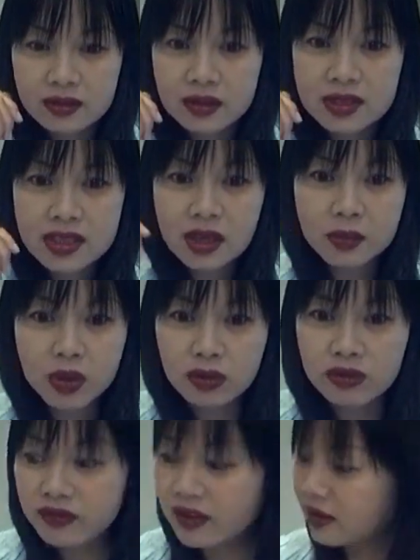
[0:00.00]
some
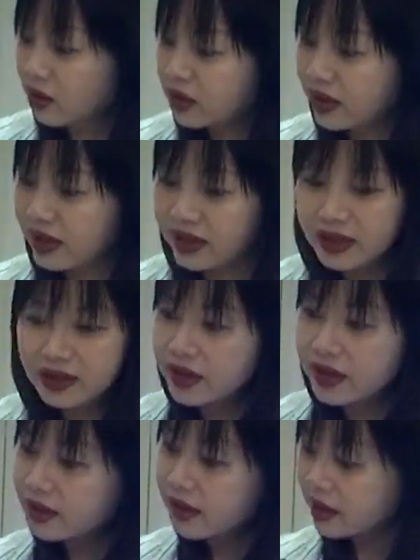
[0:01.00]
of it, okay,
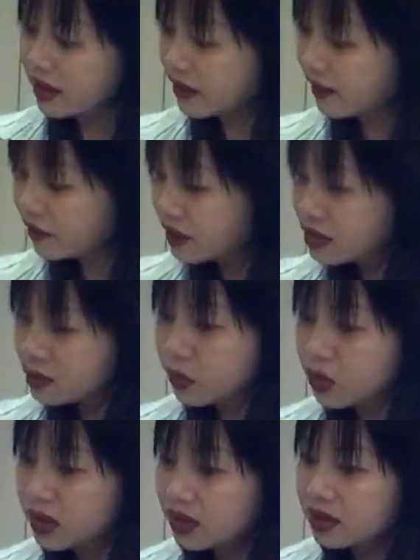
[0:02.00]
and I have this book.